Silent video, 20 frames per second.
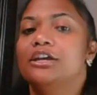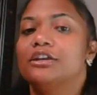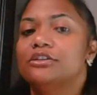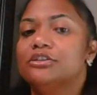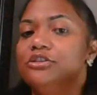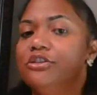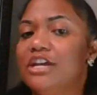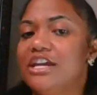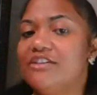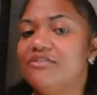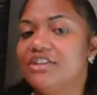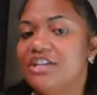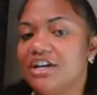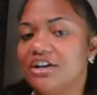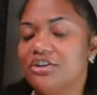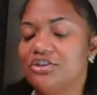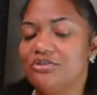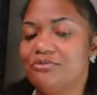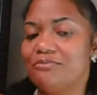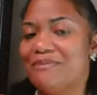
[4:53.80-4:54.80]
you, even though
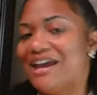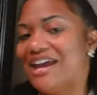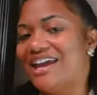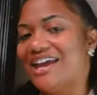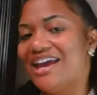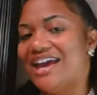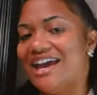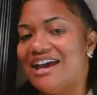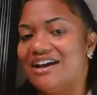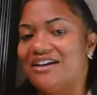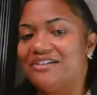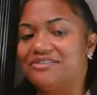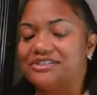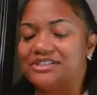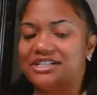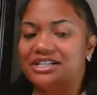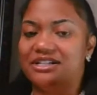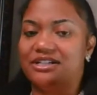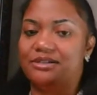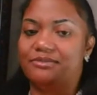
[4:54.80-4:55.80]
you may have
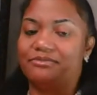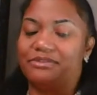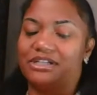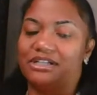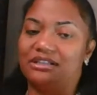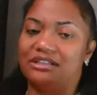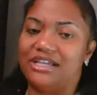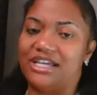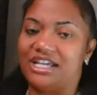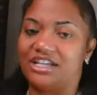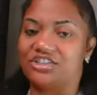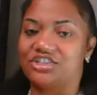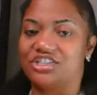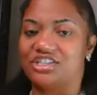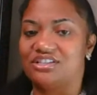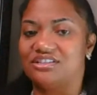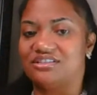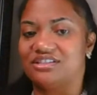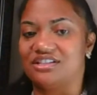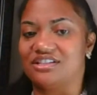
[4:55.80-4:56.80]
some
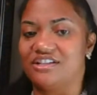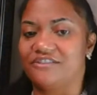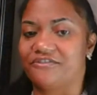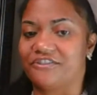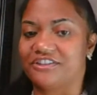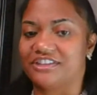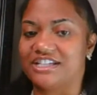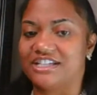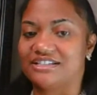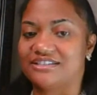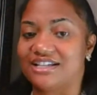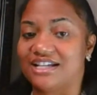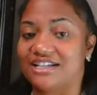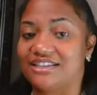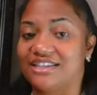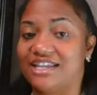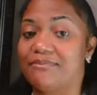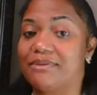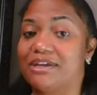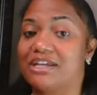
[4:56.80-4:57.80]
collections and different things like
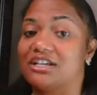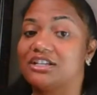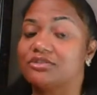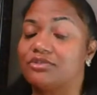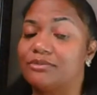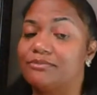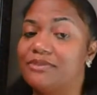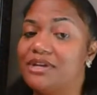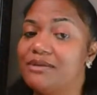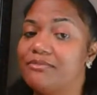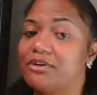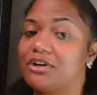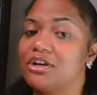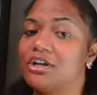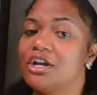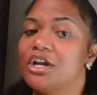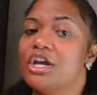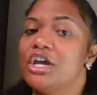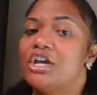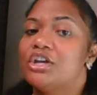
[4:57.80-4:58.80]
that, because
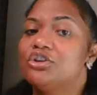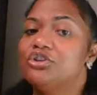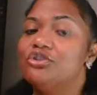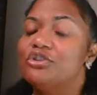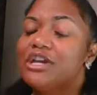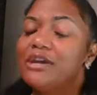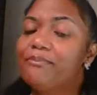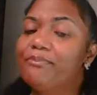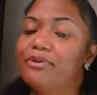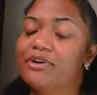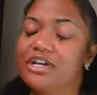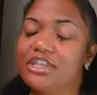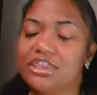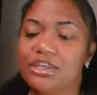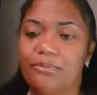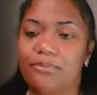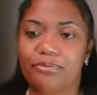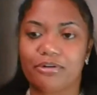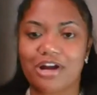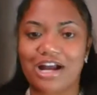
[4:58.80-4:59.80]
remember, you can put
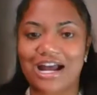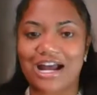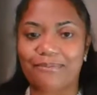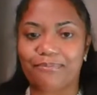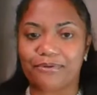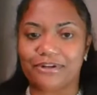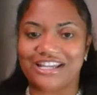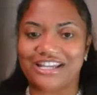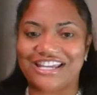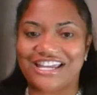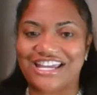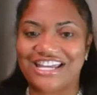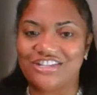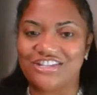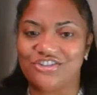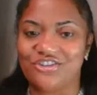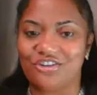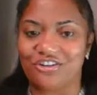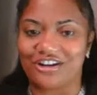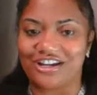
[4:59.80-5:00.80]
the property in
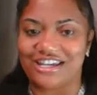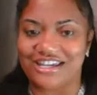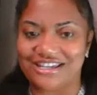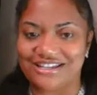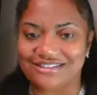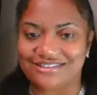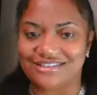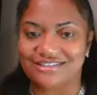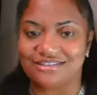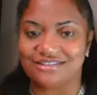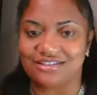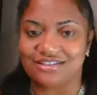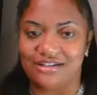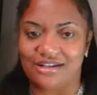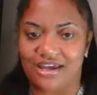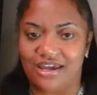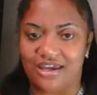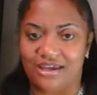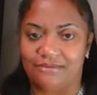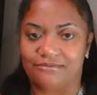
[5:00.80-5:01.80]
your entity
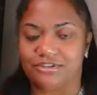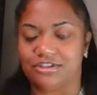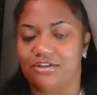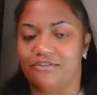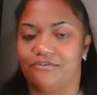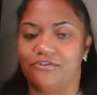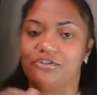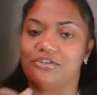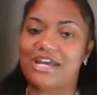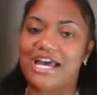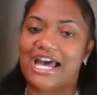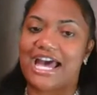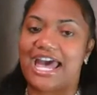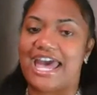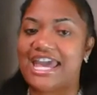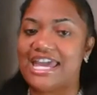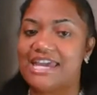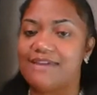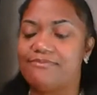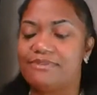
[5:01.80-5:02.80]
name. So if you got
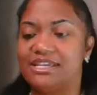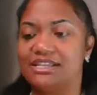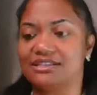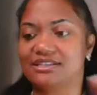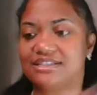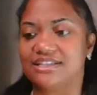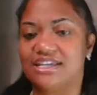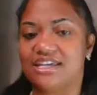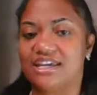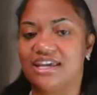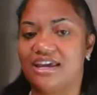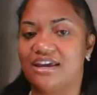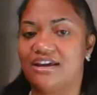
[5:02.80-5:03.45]
ABC